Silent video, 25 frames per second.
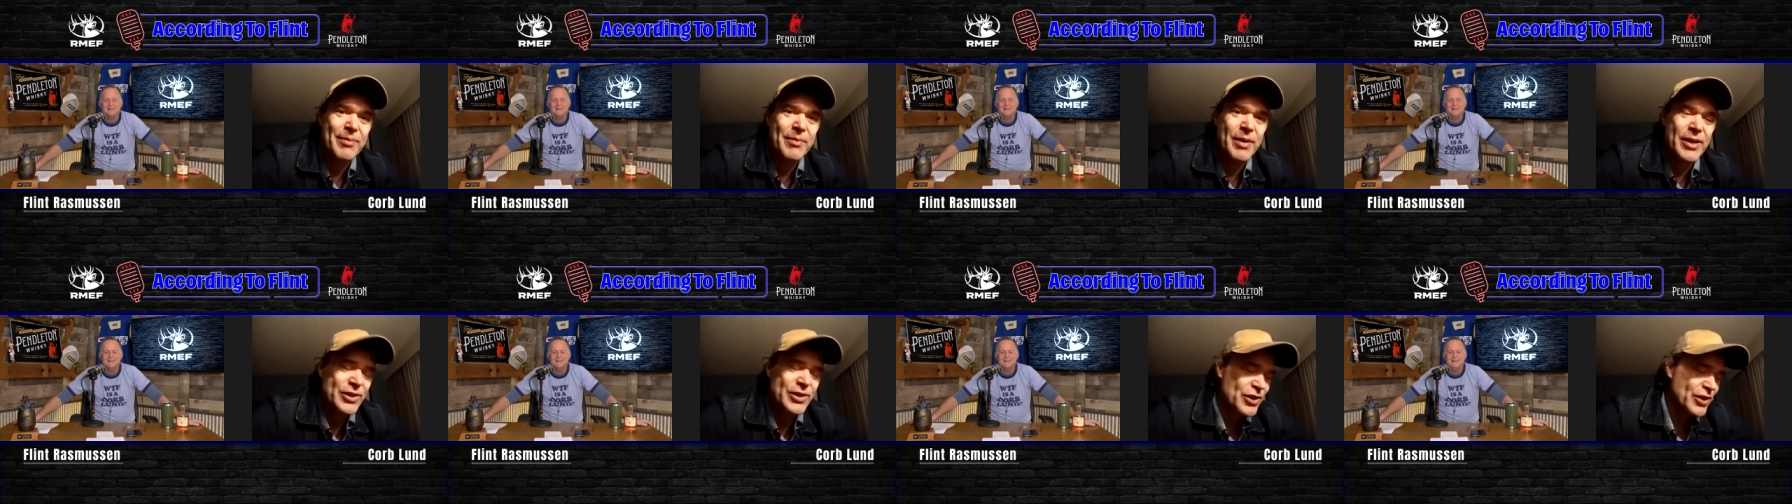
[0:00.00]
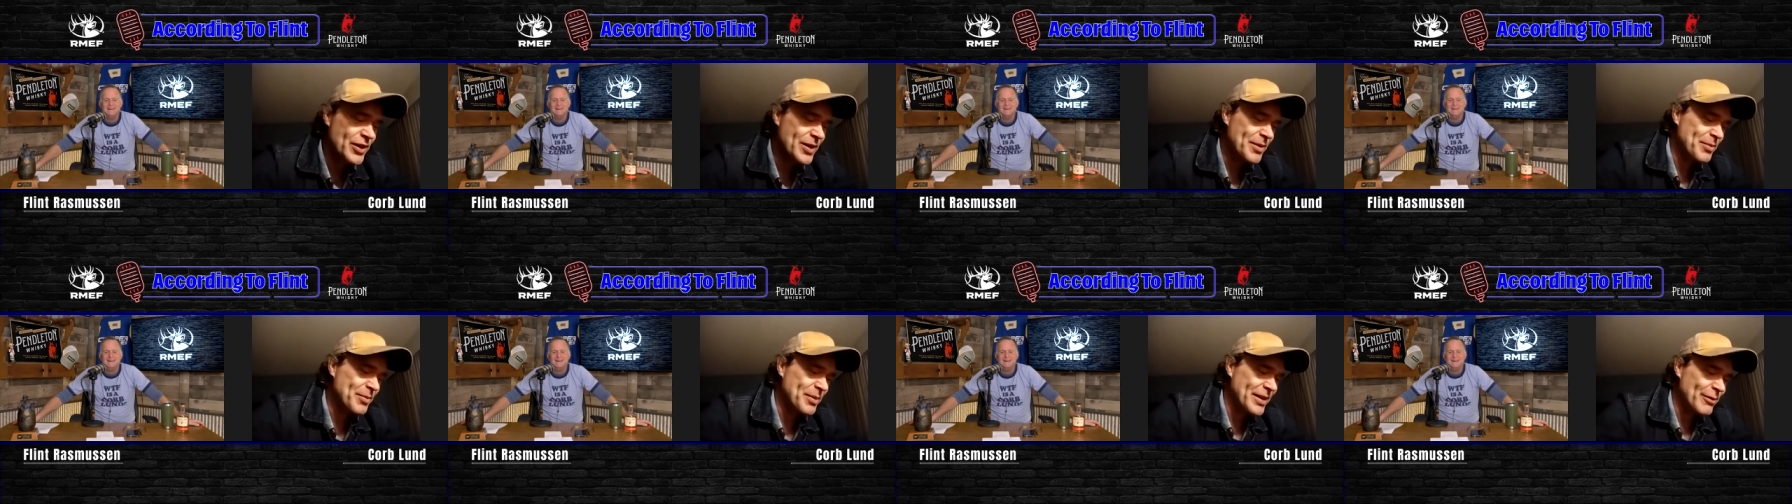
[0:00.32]
I'm not
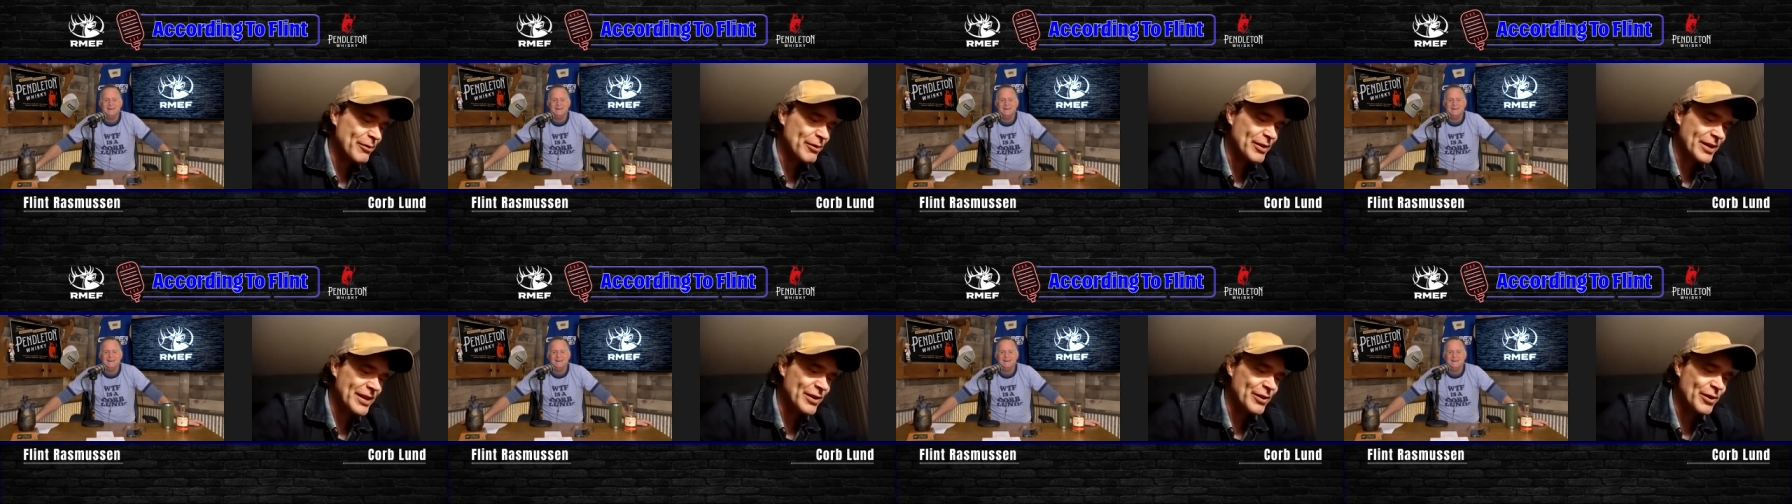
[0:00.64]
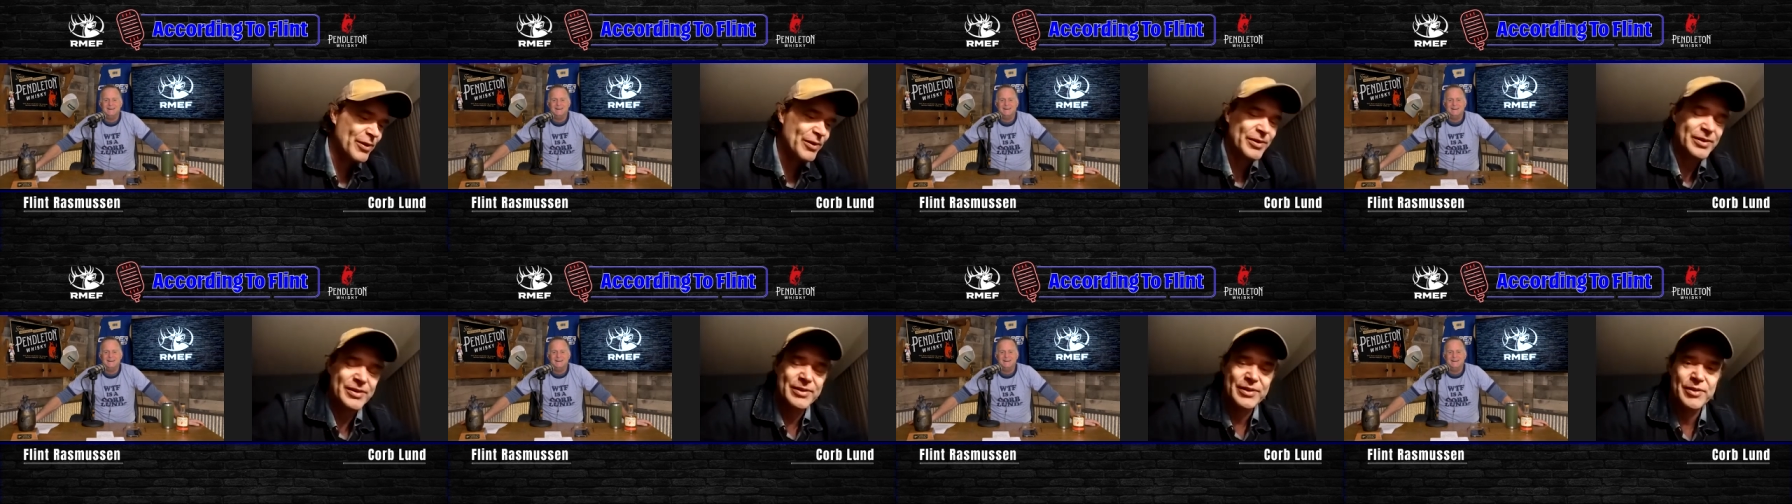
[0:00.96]
sure anybody really
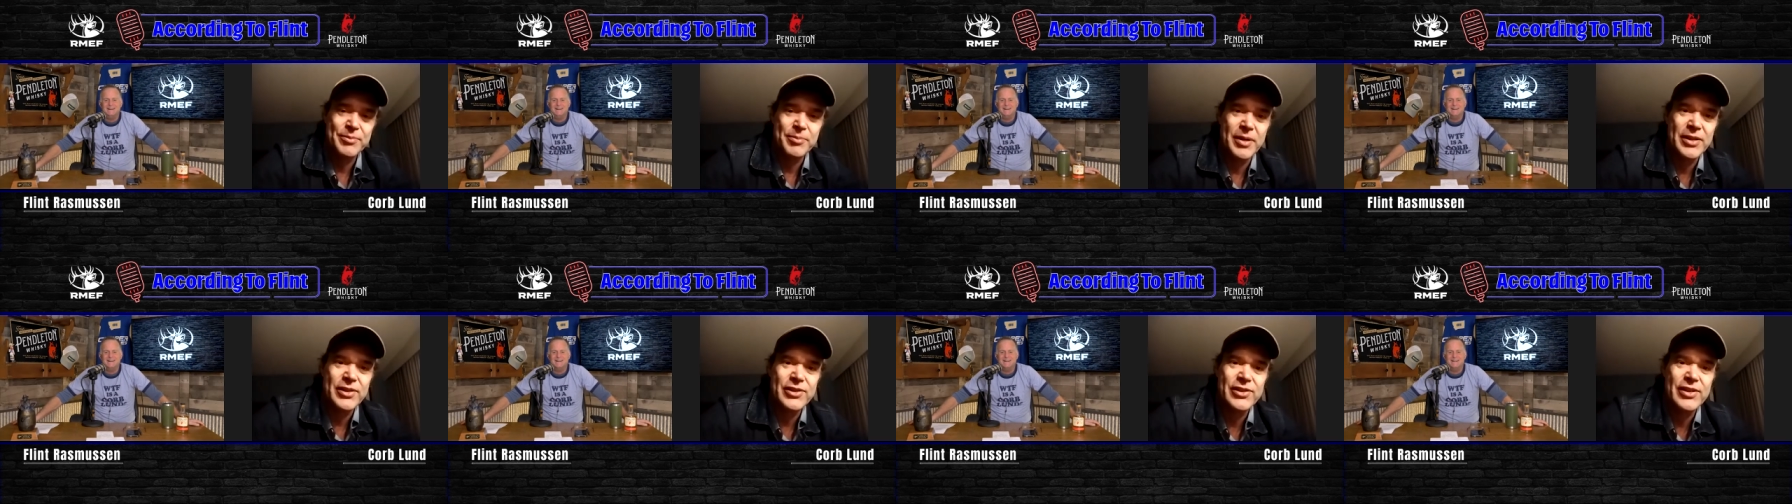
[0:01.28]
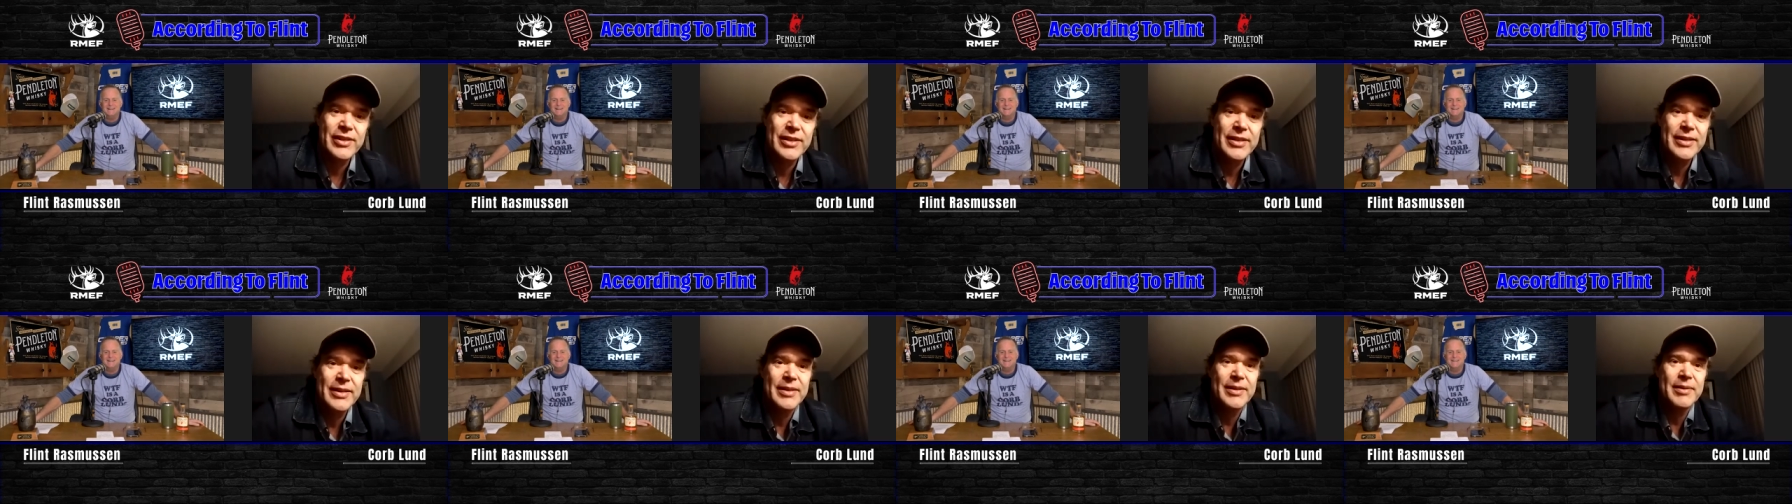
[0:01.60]
noticed too
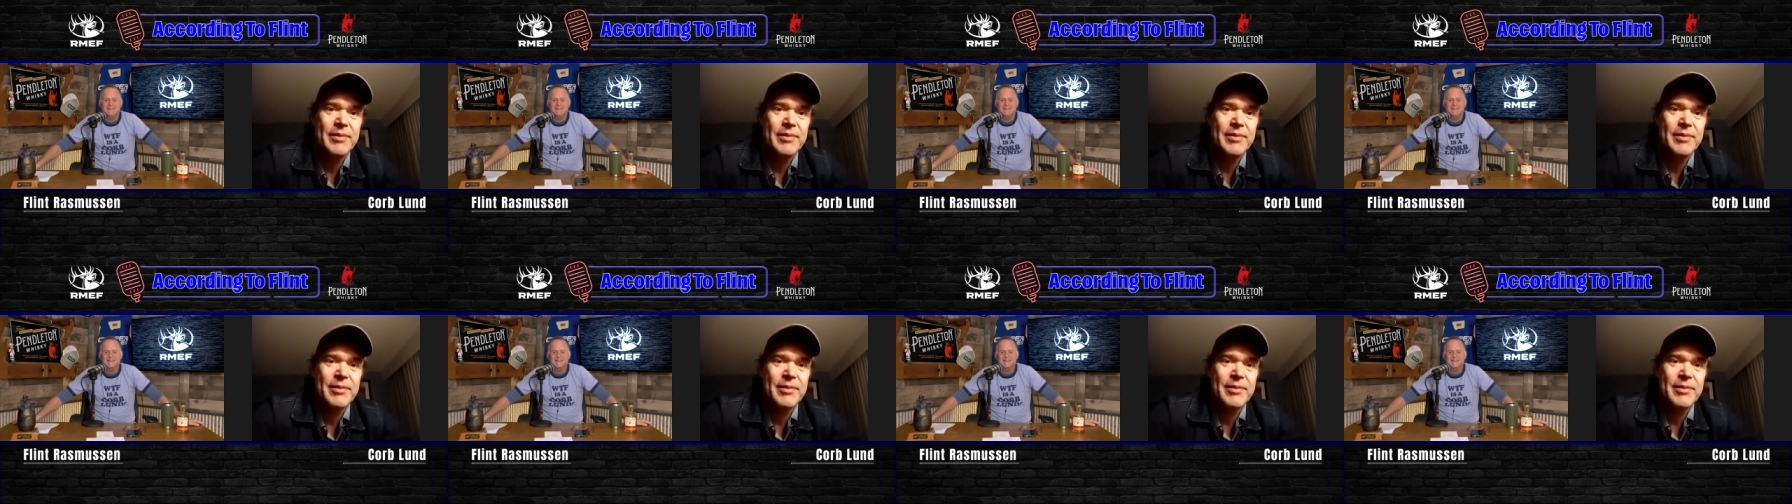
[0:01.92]
much.